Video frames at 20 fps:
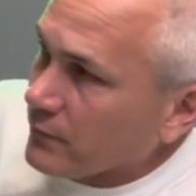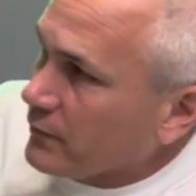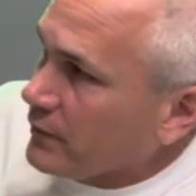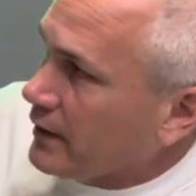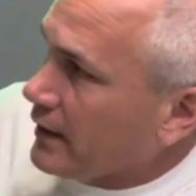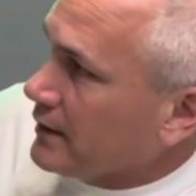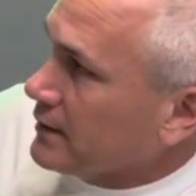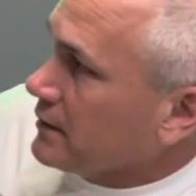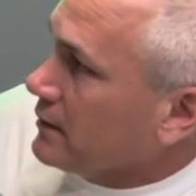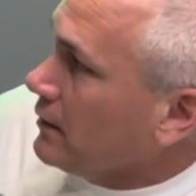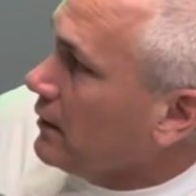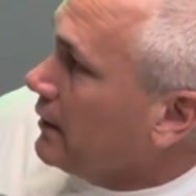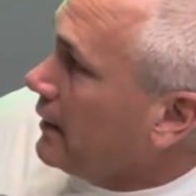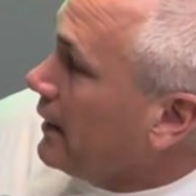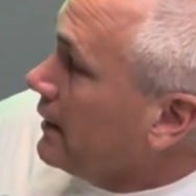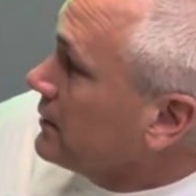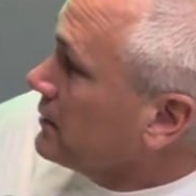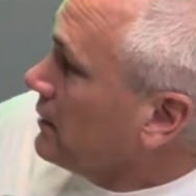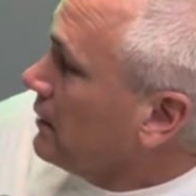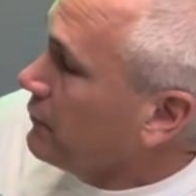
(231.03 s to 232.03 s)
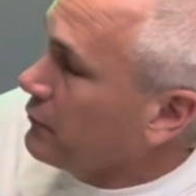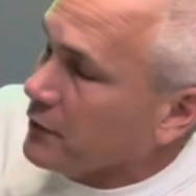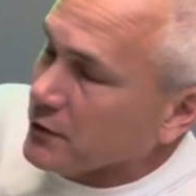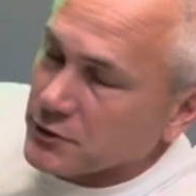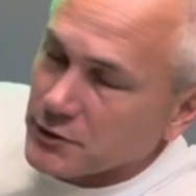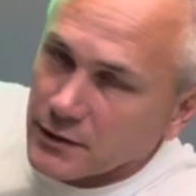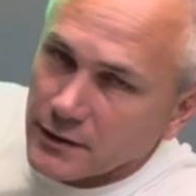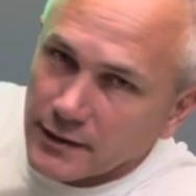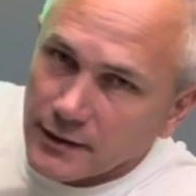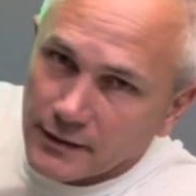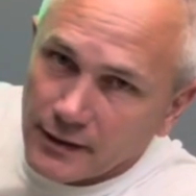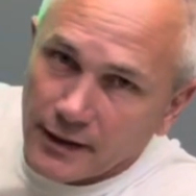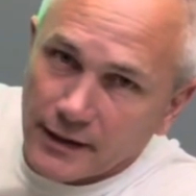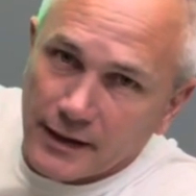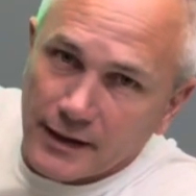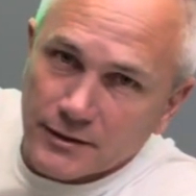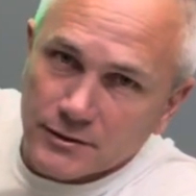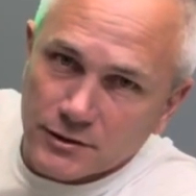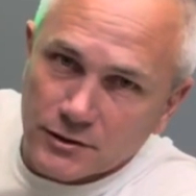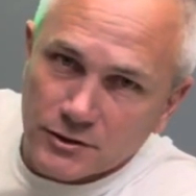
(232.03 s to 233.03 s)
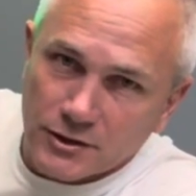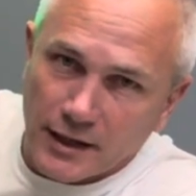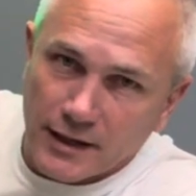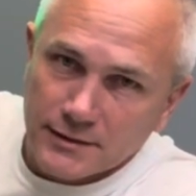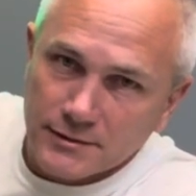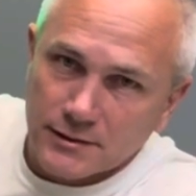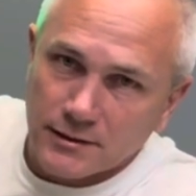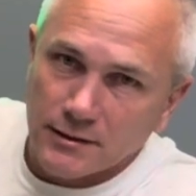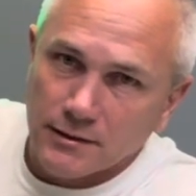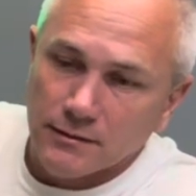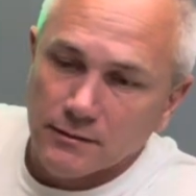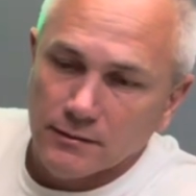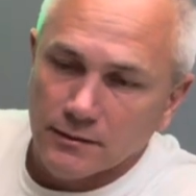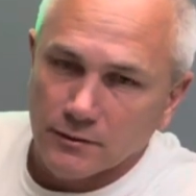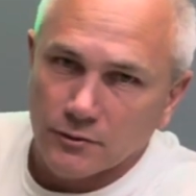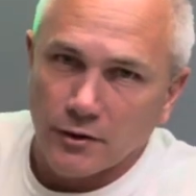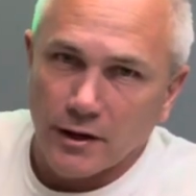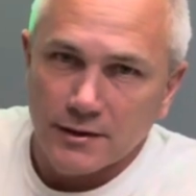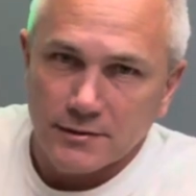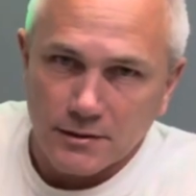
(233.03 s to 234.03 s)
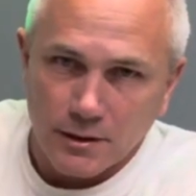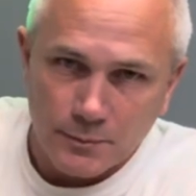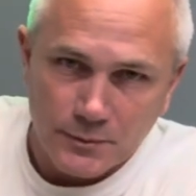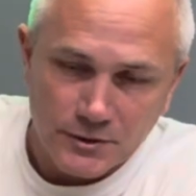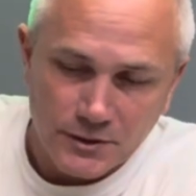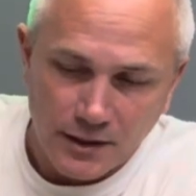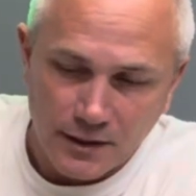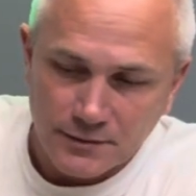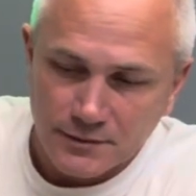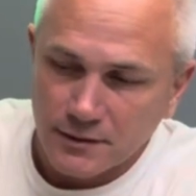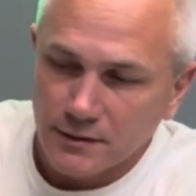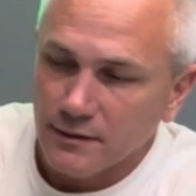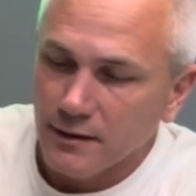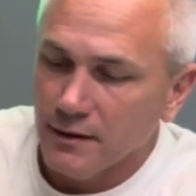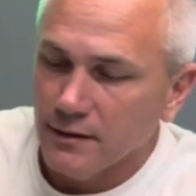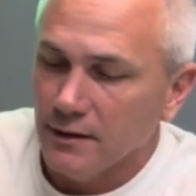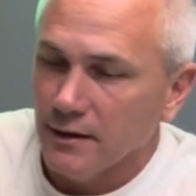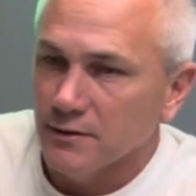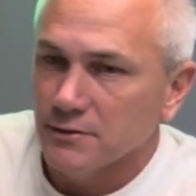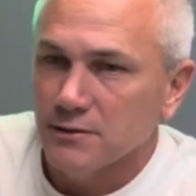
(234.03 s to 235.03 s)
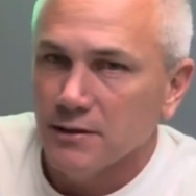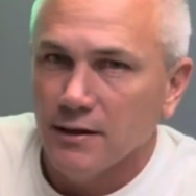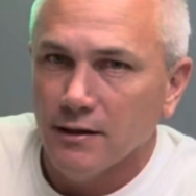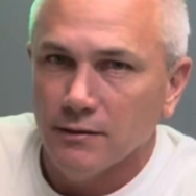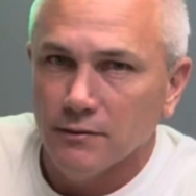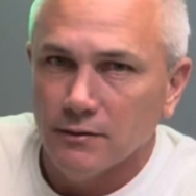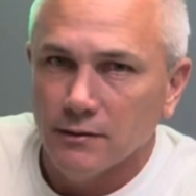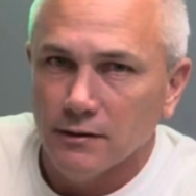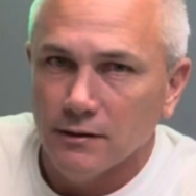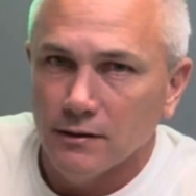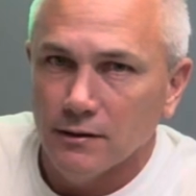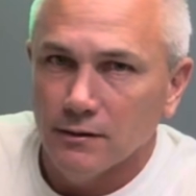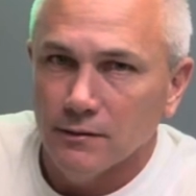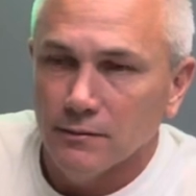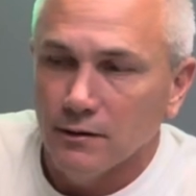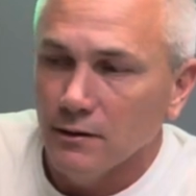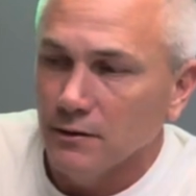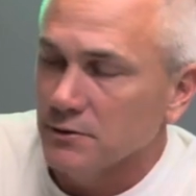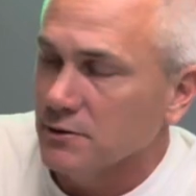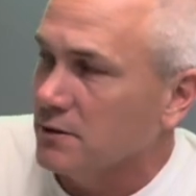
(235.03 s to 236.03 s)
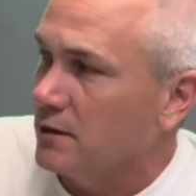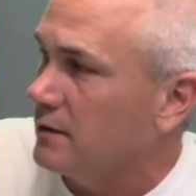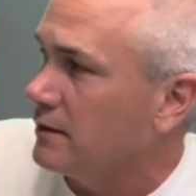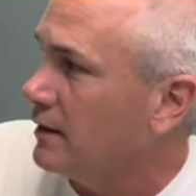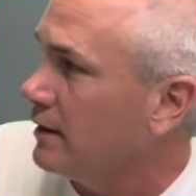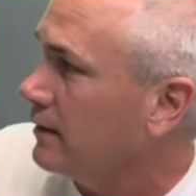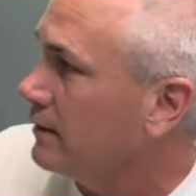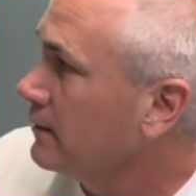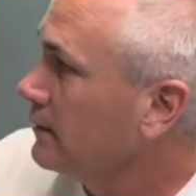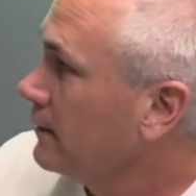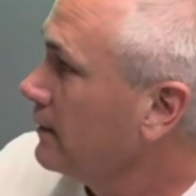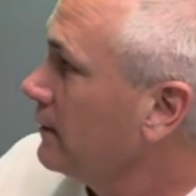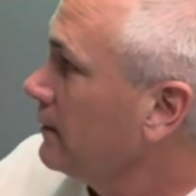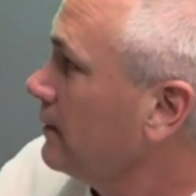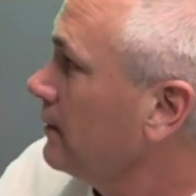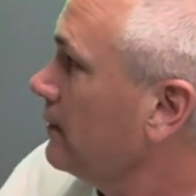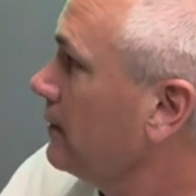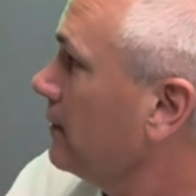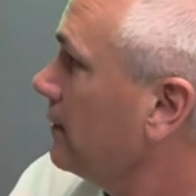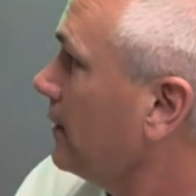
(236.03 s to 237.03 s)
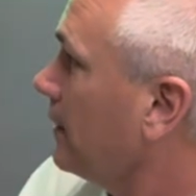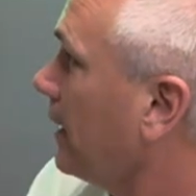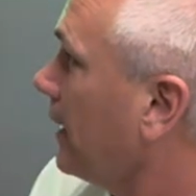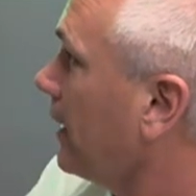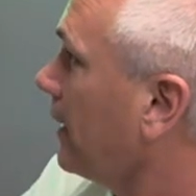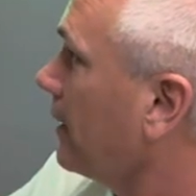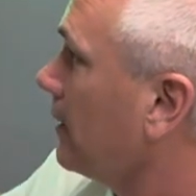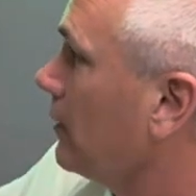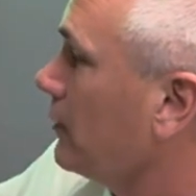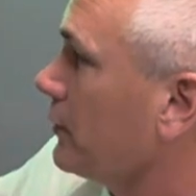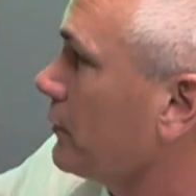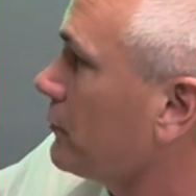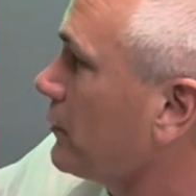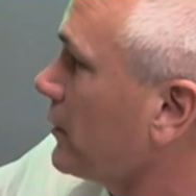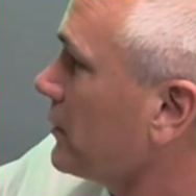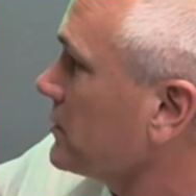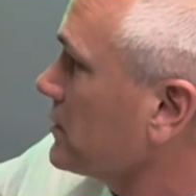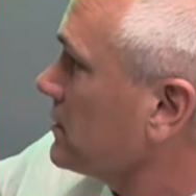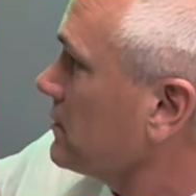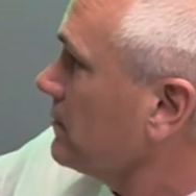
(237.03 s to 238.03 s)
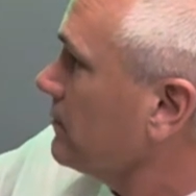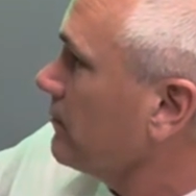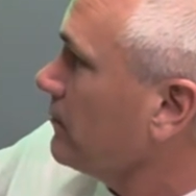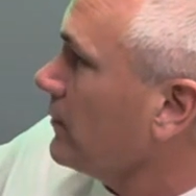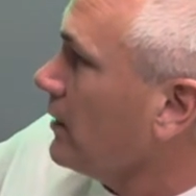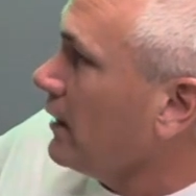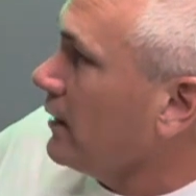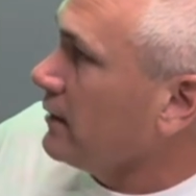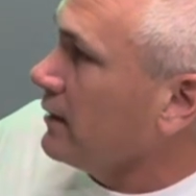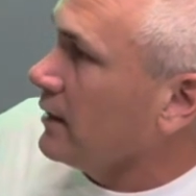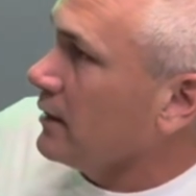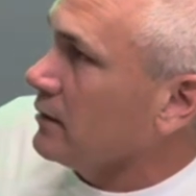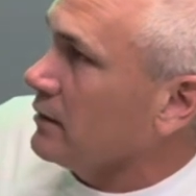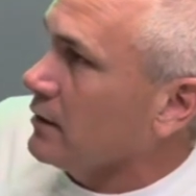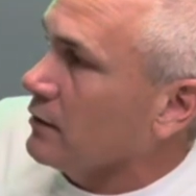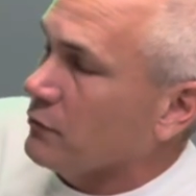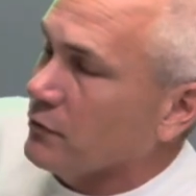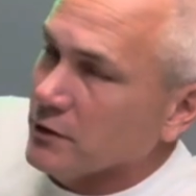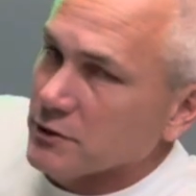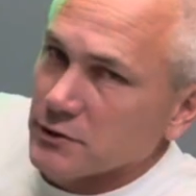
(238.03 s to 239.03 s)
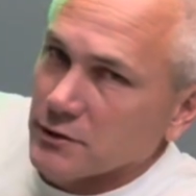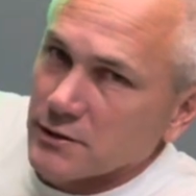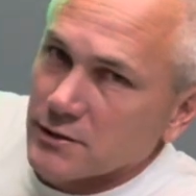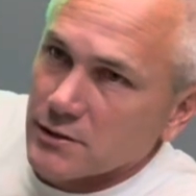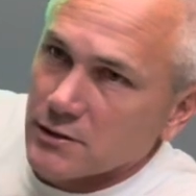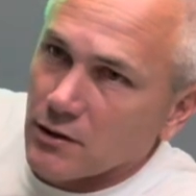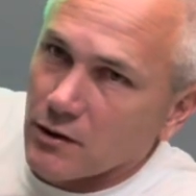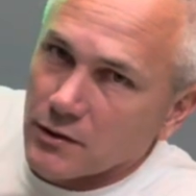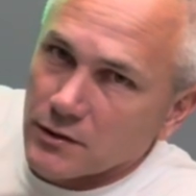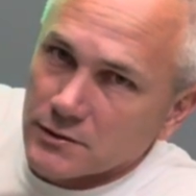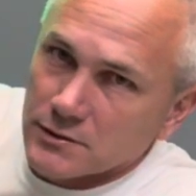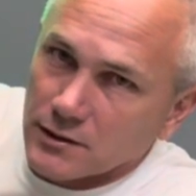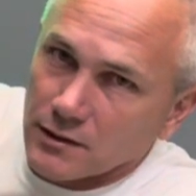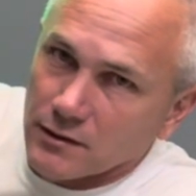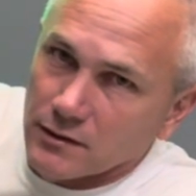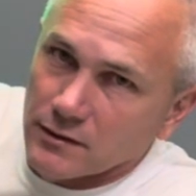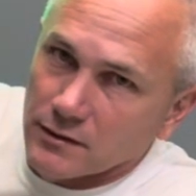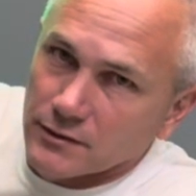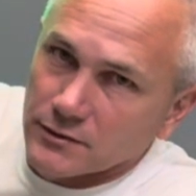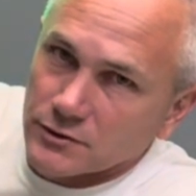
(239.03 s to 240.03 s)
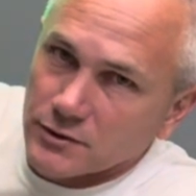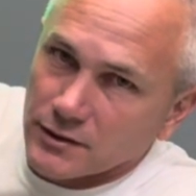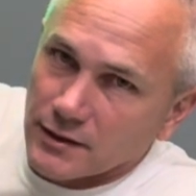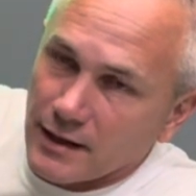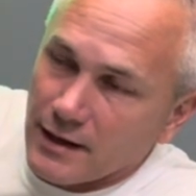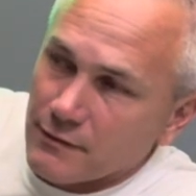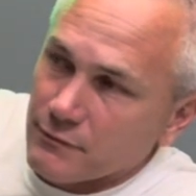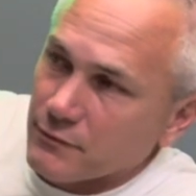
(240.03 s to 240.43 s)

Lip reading: Officially, they announced the chassis, the Grasshopper chassis. They announced that on Sunday and on the 1st. And then it officially starts on July